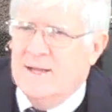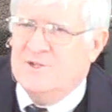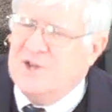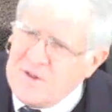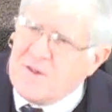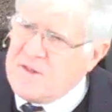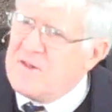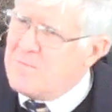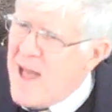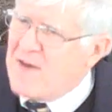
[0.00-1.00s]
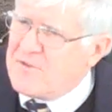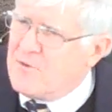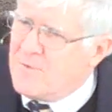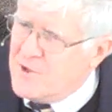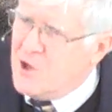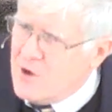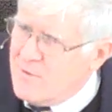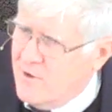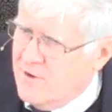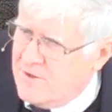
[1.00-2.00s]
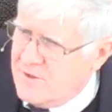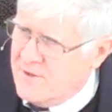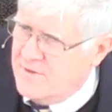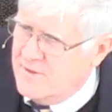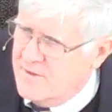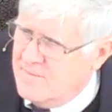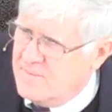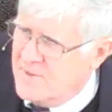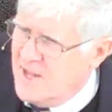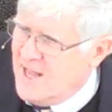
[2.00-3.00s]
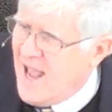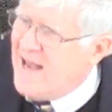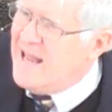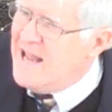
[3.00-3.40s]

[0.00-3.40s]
Jesus is master of the universe, and